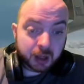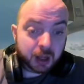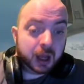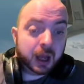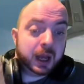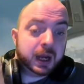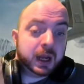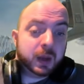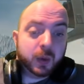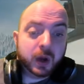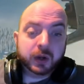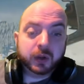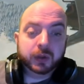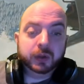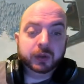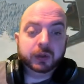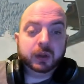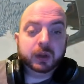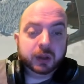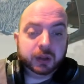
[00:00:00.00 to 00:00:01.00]
Any word
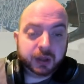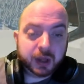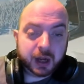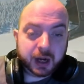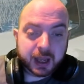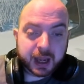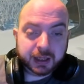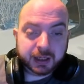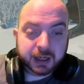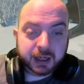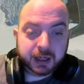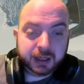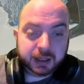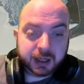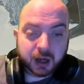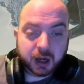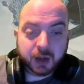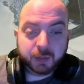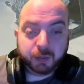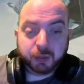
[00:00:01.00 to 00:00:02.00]
on the 3080
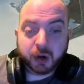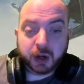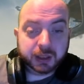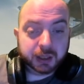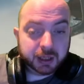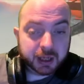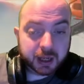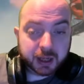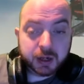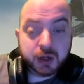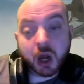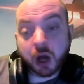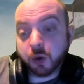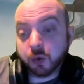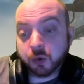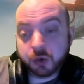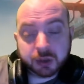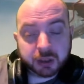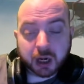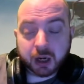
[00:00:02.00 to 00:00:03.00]
Ti pricing yet? No.
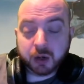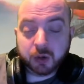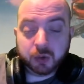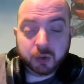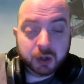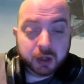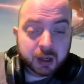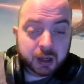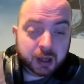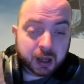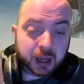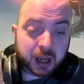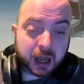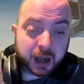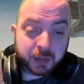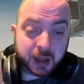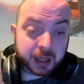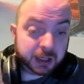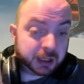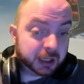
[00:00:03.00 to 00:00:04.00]
So
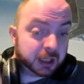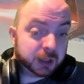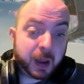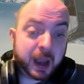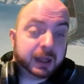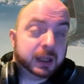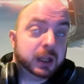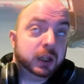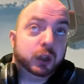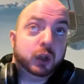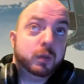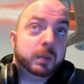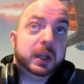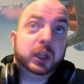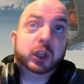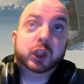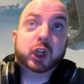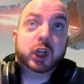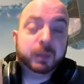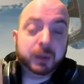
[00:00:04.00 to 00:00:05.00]
it's expected to be
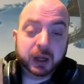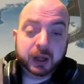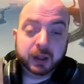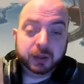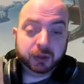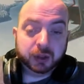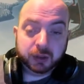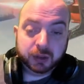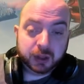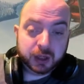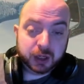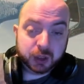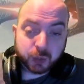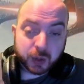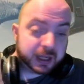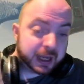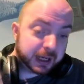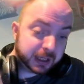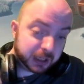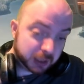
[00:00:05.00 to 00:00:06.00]
cheaper than the
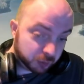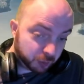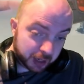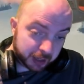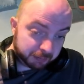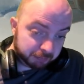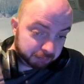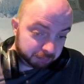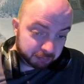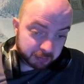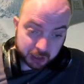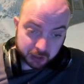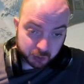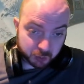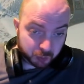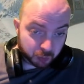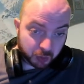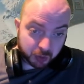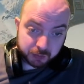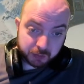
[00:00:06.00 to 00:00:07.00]
2080s were. That's
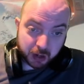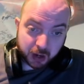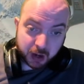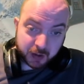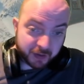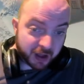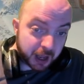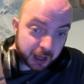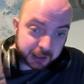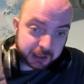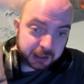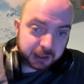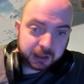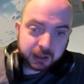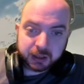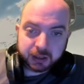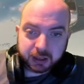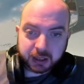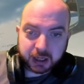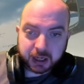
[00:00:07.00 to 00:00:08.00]
what I've heard.
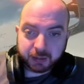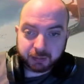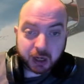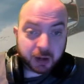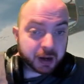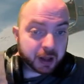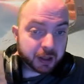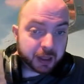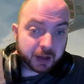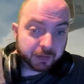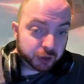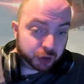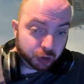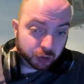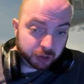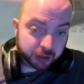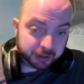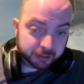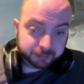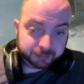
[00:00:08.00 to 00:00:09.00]
Don't know that for sure,
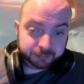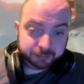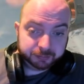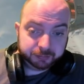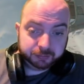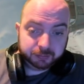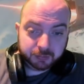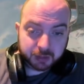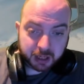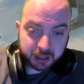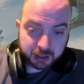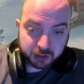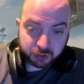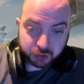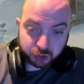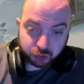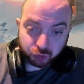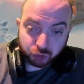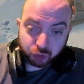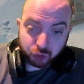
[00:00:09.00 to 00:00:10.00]
though. And it's
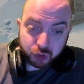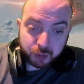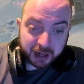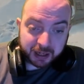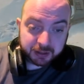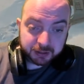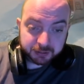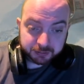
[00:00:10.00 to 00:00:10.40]
just rumour.